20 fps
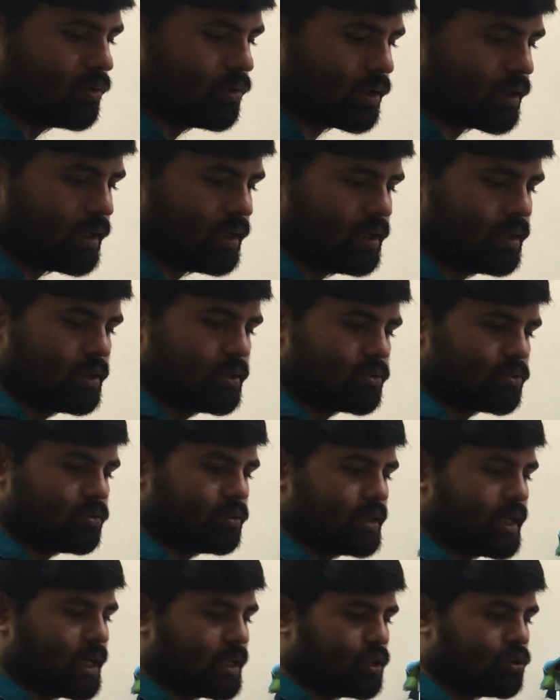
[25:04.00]
Okay, so
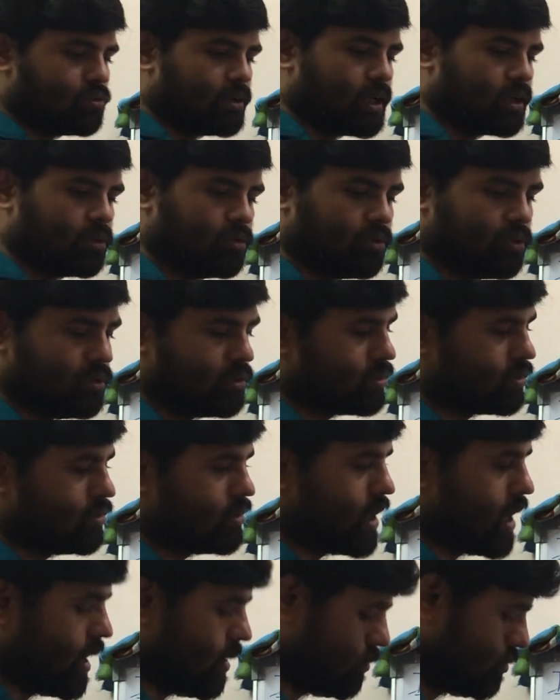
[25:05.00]
that is what you
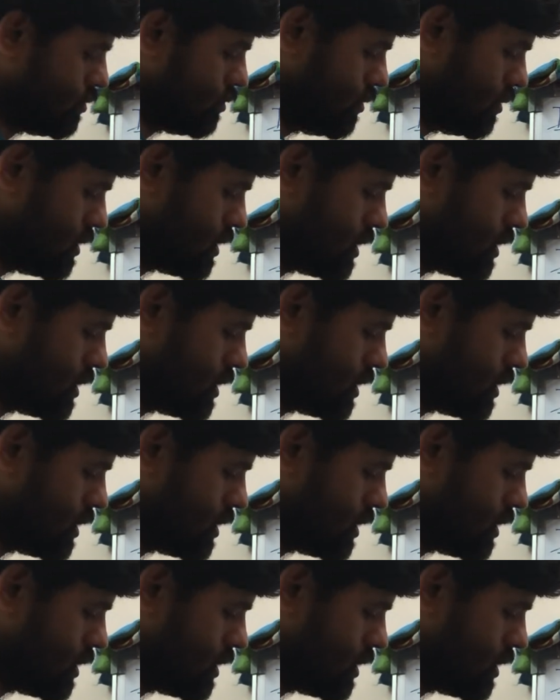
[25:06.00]
have to